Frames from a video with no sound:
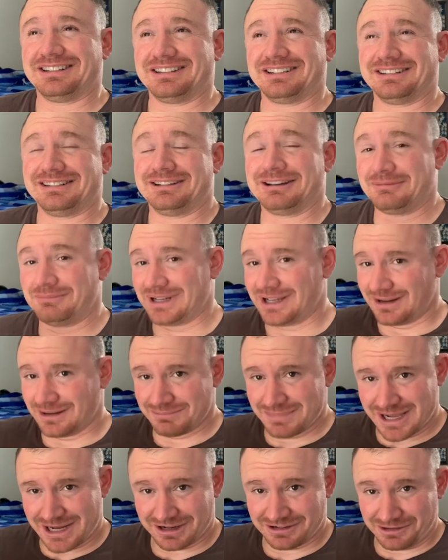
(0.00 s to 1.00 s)
now I'm not a
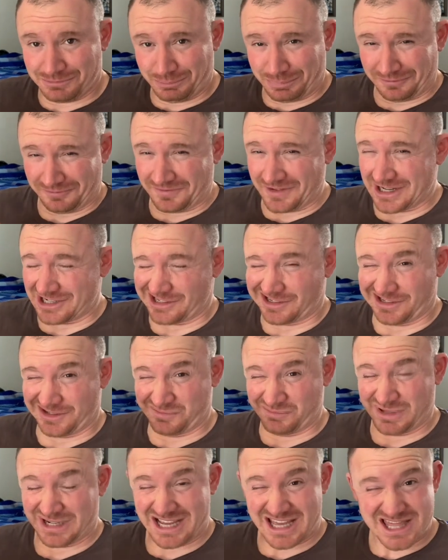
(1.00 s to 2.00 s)
medical professional,
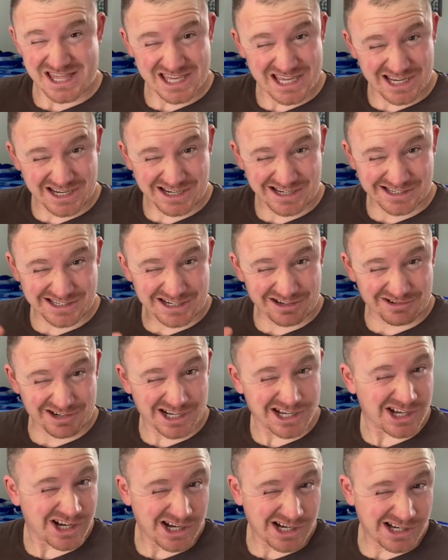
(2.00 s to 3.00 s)
but I think, as I
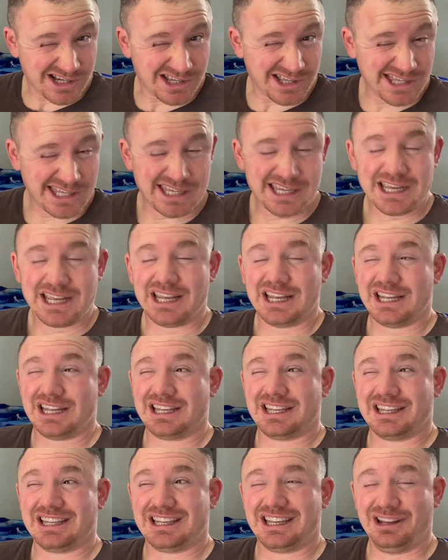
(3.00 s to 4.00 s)
recall,
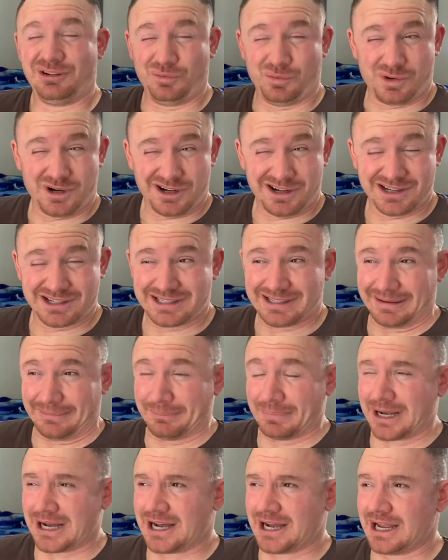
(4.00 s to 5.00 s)
it works
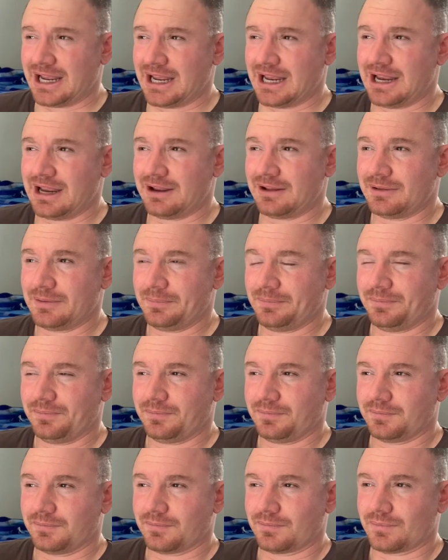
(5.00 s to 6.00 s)
by
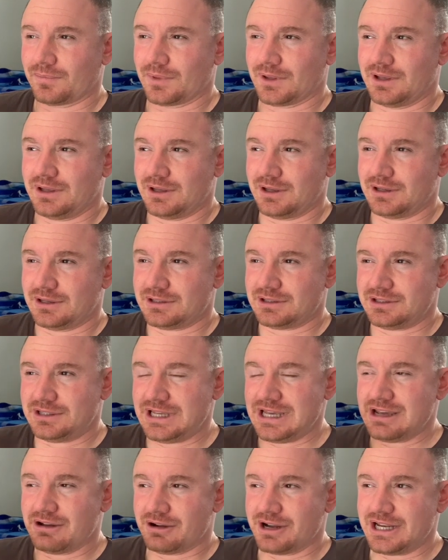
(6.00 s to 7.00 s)

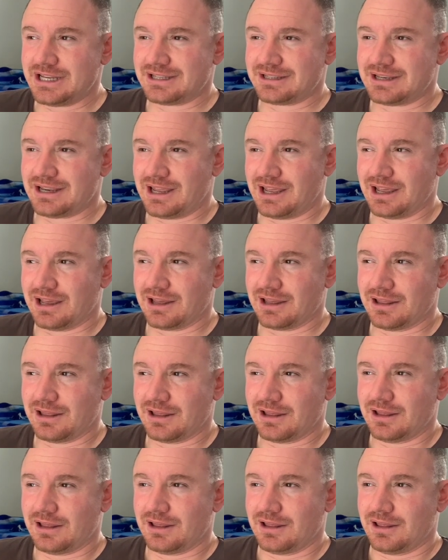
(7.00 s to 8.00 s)
decreasing
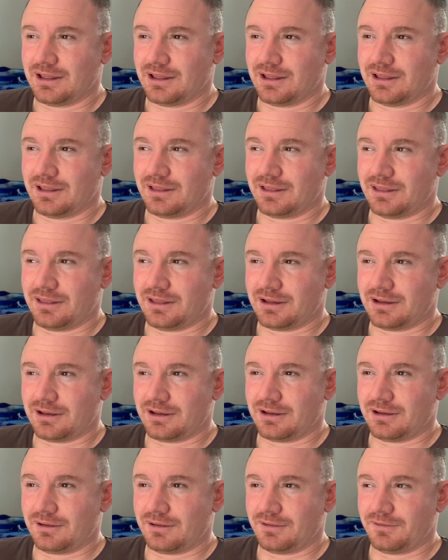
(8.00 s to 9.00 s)

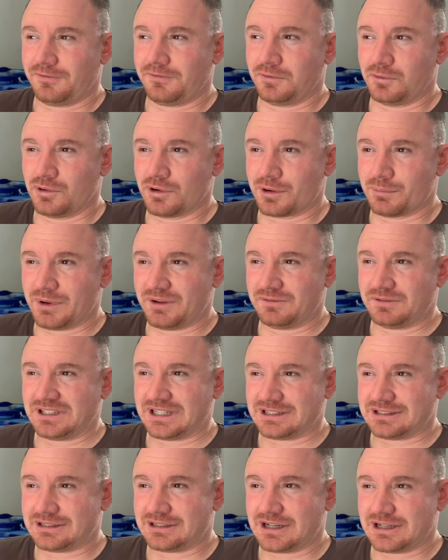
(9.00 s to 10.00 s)
the form of
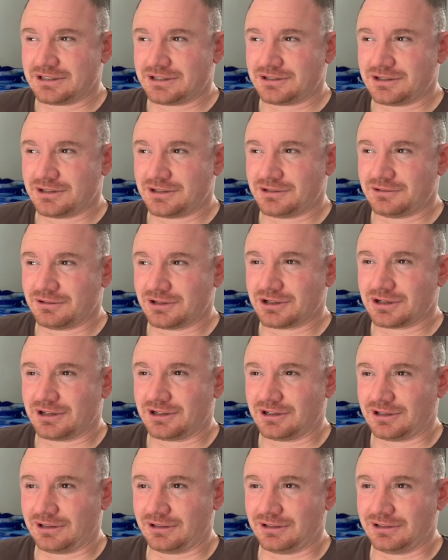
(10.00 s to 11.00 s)
testosterone
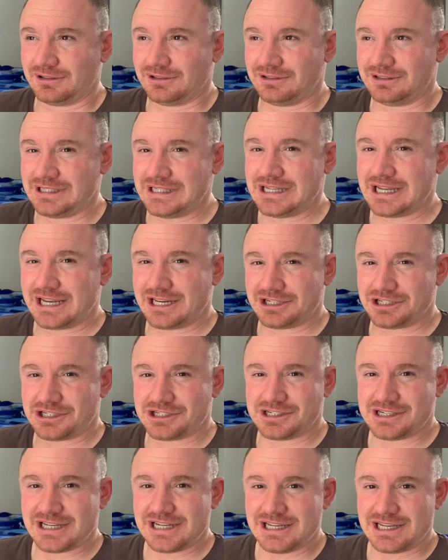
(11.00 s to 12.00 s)
called
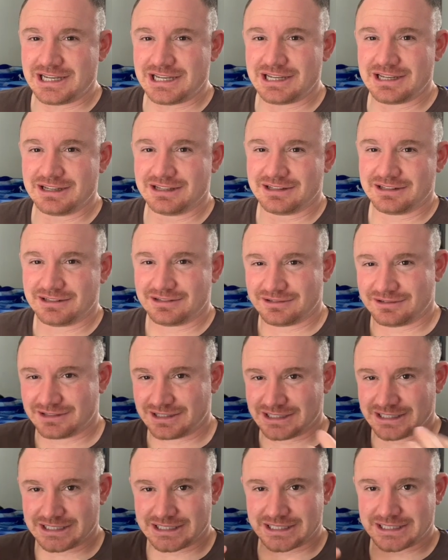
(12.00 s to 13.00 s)
DHT
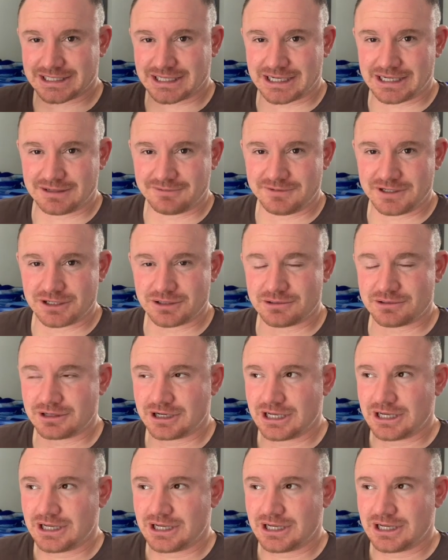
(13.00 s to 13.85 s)
that's inside of you,